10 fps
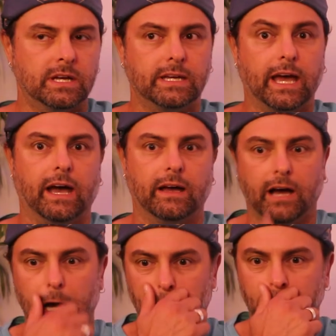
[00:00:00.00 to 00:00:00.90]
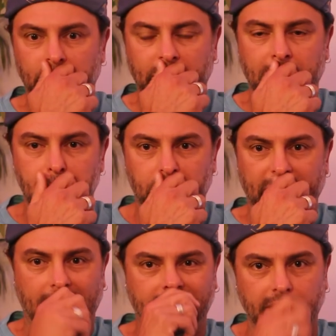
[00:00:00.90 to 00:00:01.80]
Yeah, um,
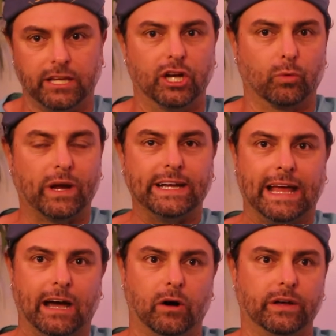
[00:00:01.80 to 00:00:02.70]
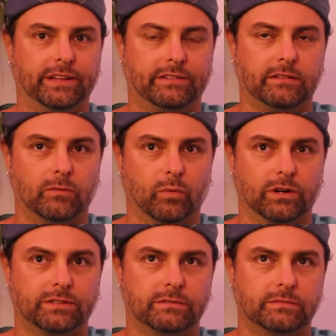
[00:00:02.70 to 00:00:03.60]
but I think you know right now it's
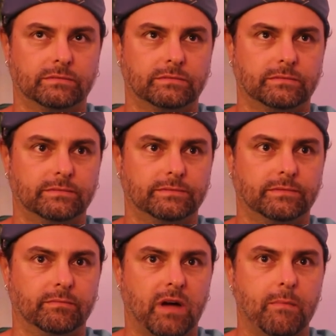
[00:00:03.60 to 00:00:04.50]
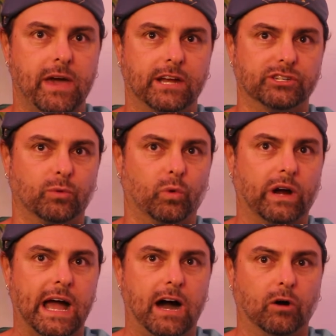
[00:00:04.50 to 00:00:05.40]
we're, my manager we're
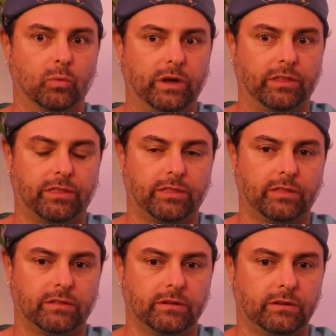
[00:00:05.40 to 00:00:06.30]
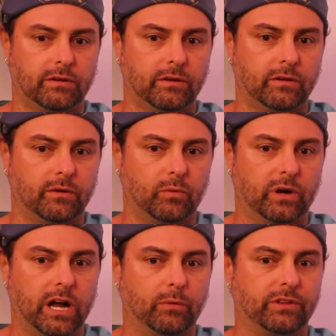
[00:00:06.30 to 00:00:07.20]
out with,
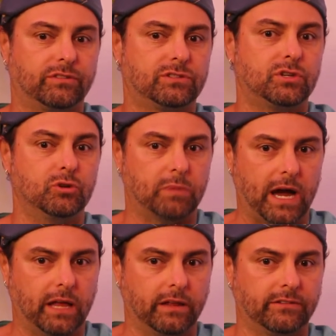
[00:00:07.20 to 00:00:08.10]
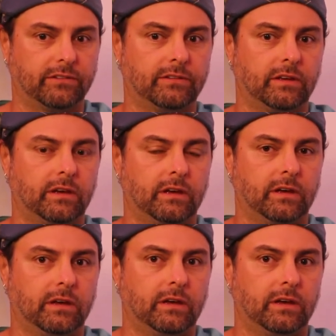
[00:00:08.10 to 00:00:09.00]
we're out with two pilots,
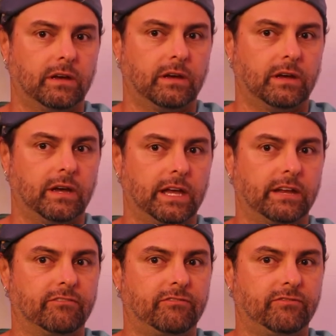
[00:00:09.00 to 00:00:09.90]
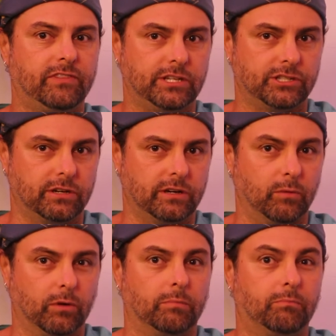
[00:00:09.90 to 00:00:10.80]
and a feature, and
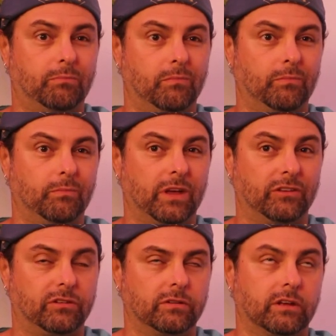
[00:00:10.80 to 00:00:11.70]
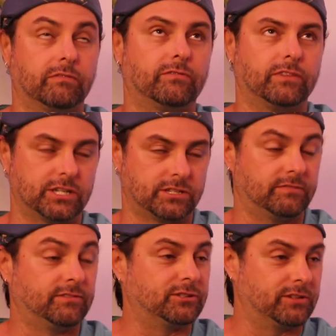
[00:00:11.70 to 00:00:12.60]
we're as soon as I finish the
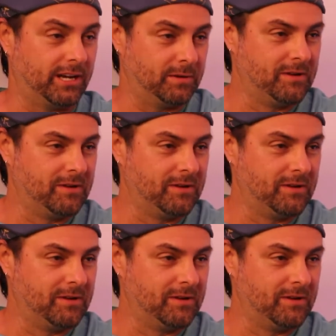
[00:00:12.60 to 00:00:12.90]
feature that I'm